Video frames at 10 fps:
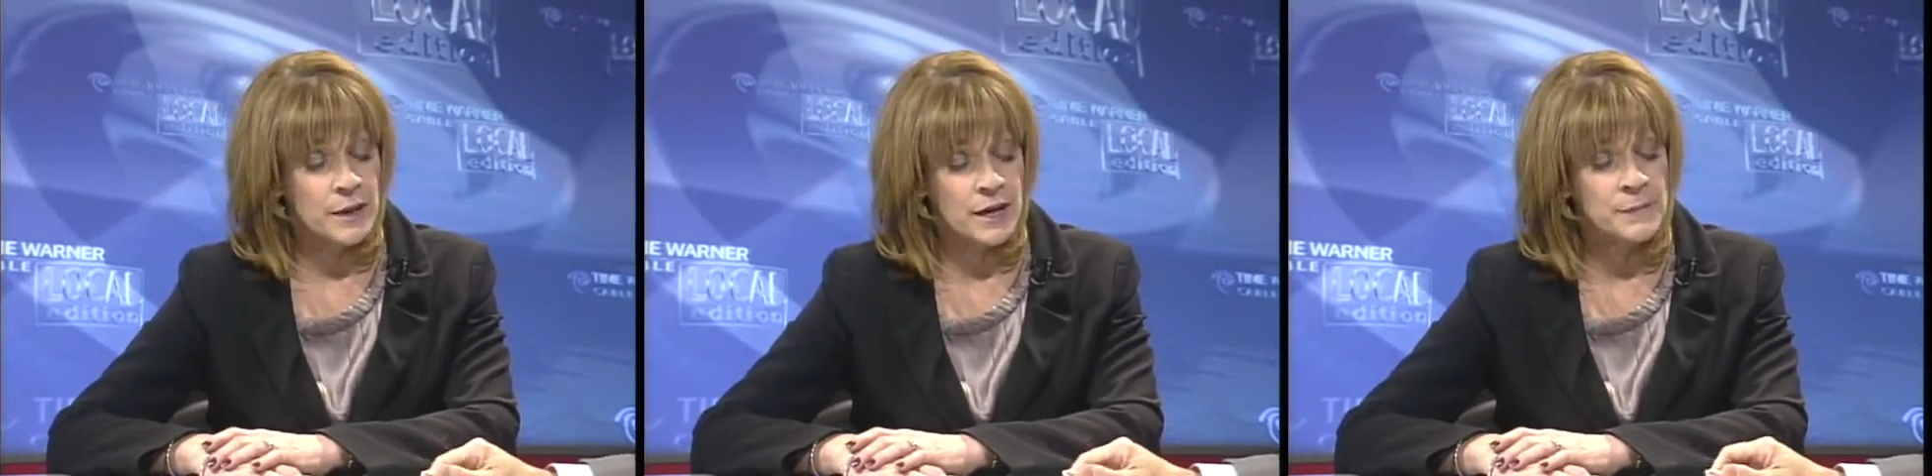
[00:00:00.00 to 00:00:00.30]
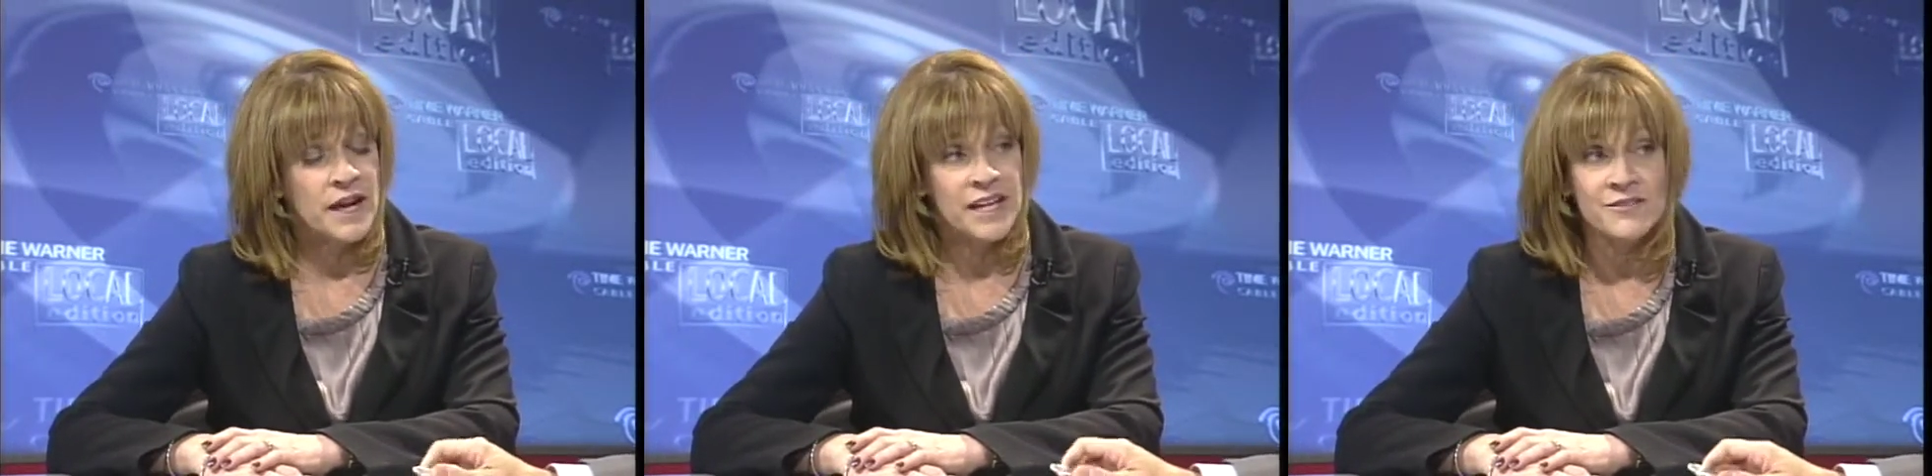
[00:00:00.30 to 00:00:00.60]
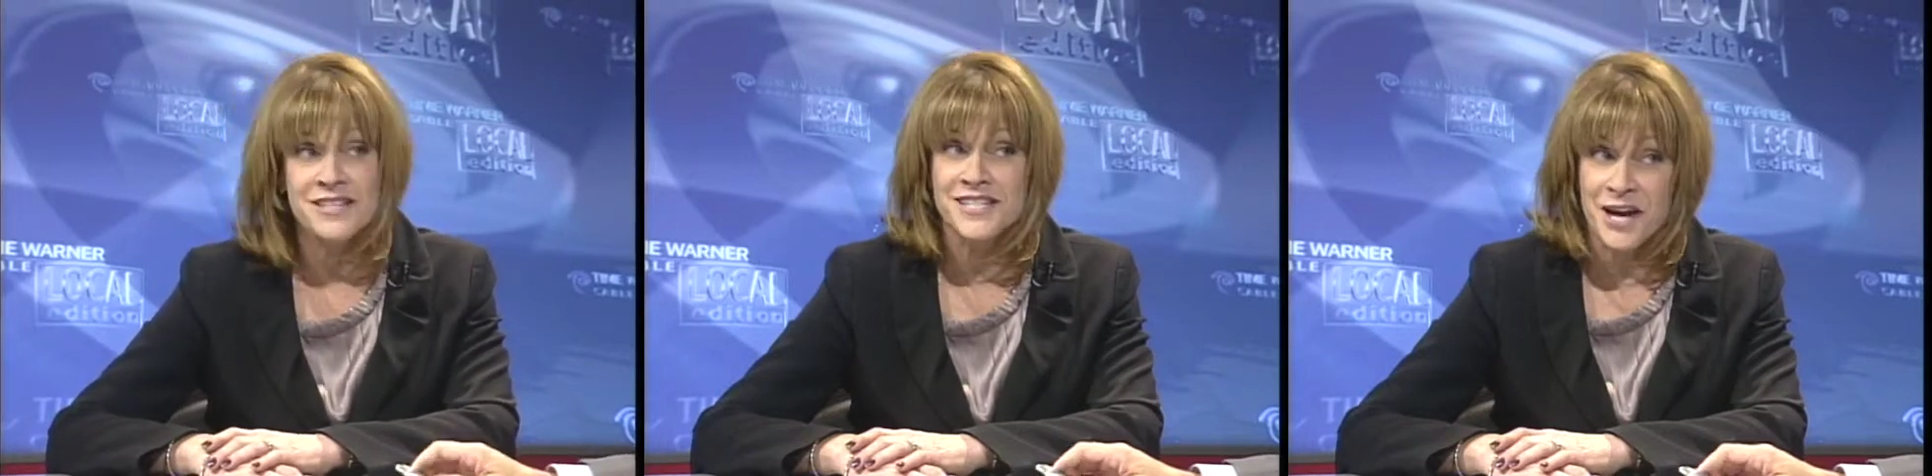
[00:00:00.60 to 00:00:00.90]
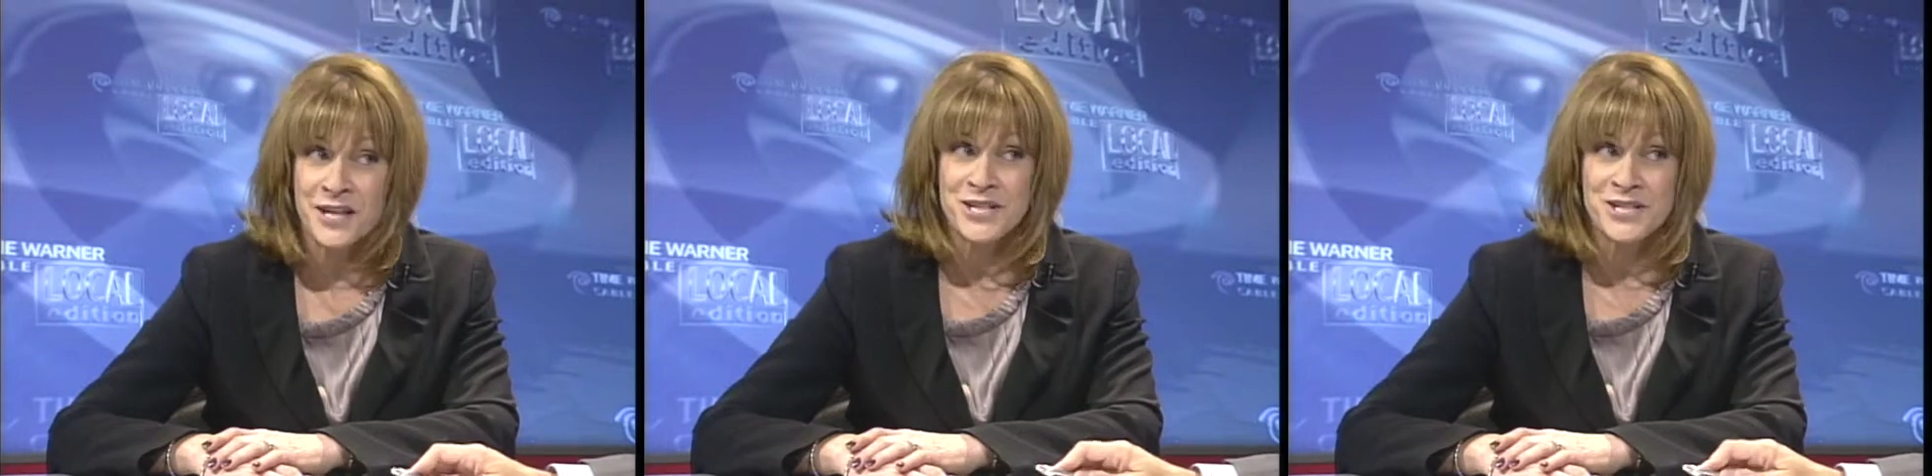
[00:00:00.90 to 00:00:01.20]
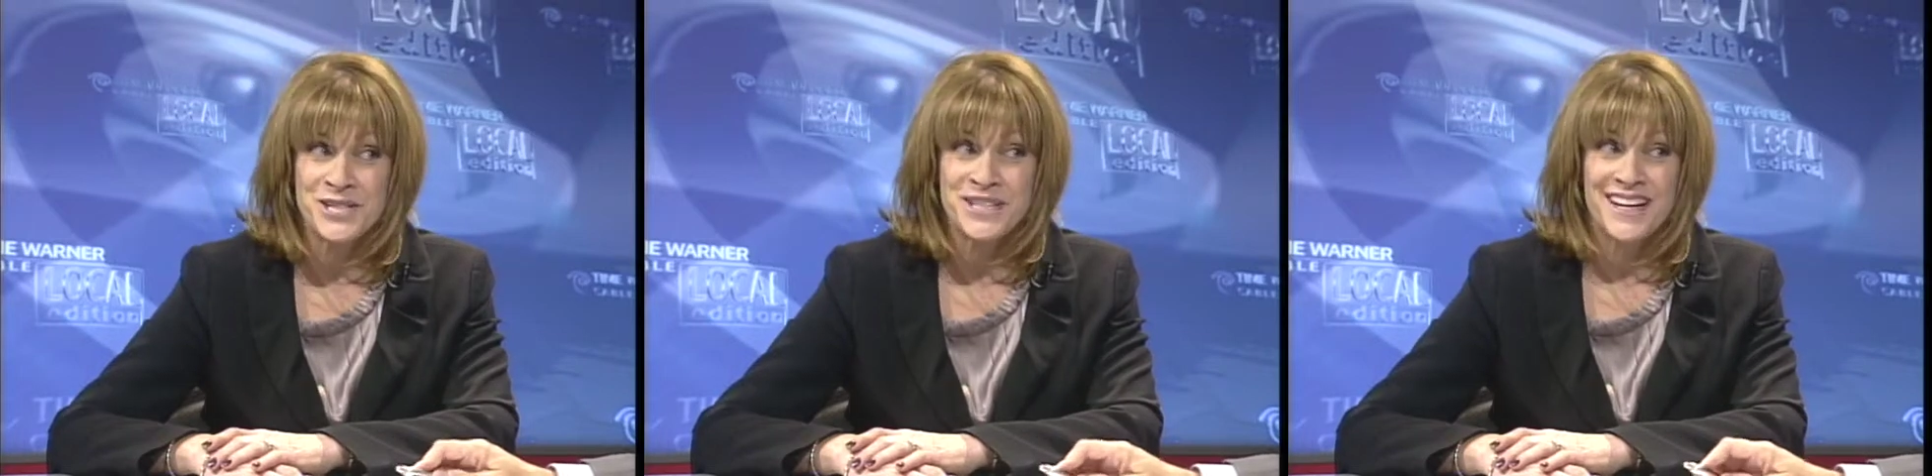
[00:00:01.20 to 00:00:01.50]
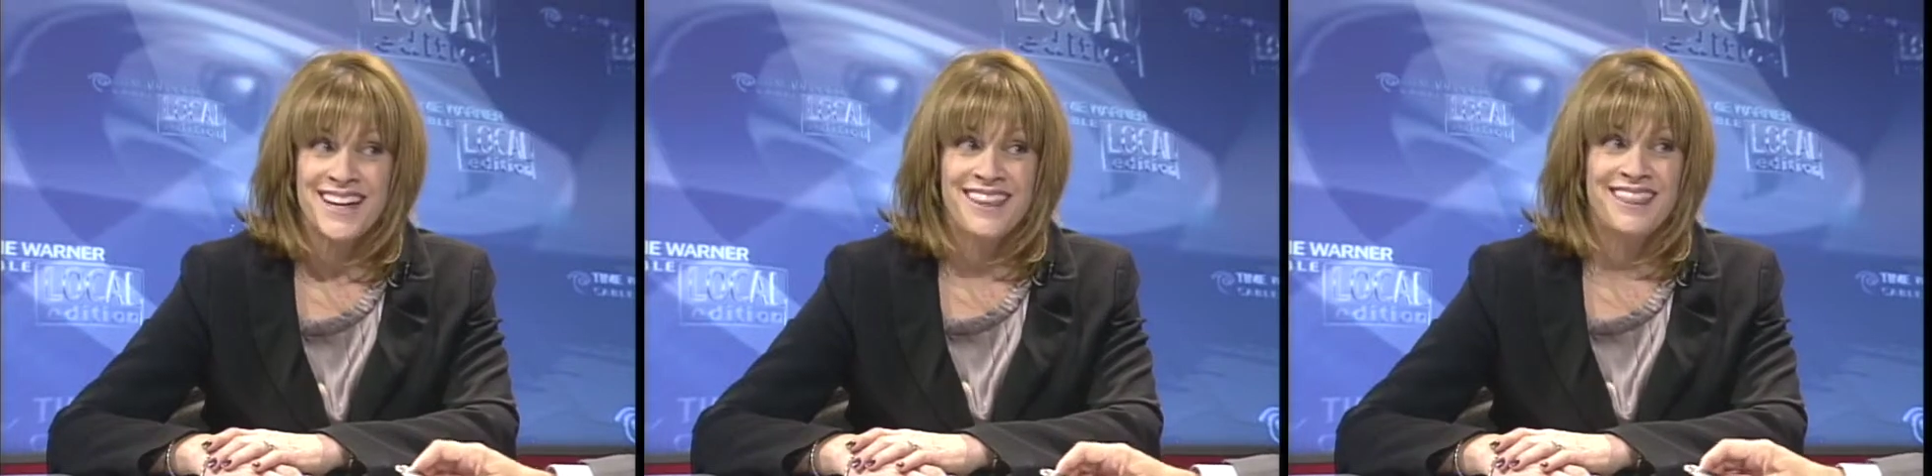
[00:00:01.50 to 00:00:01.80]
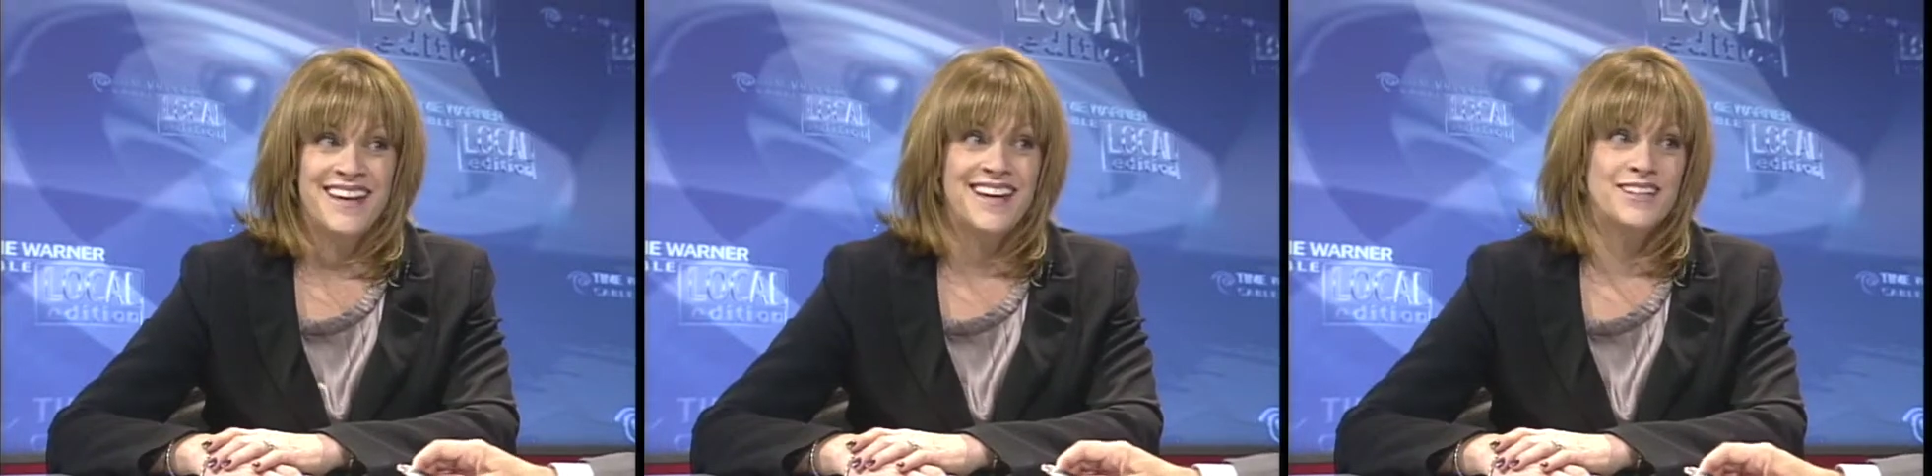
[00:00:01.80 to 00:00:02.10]
I'm kind of astonished
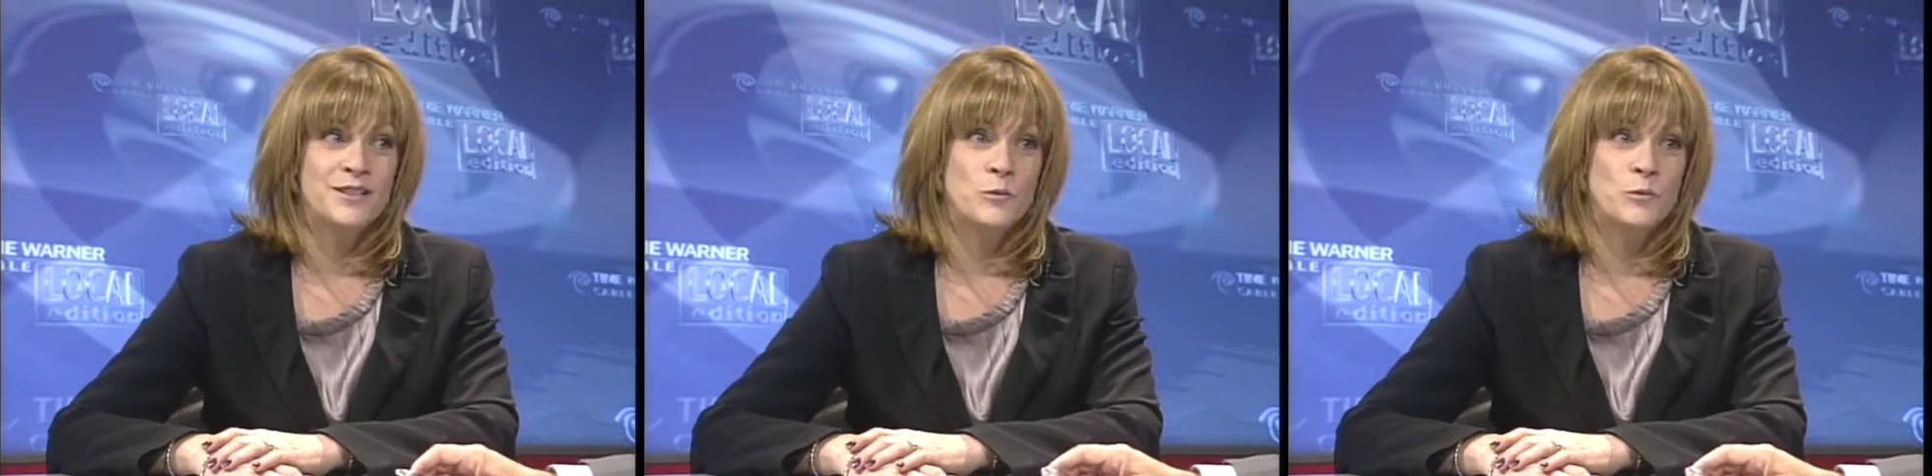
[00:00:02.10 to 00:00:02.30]
that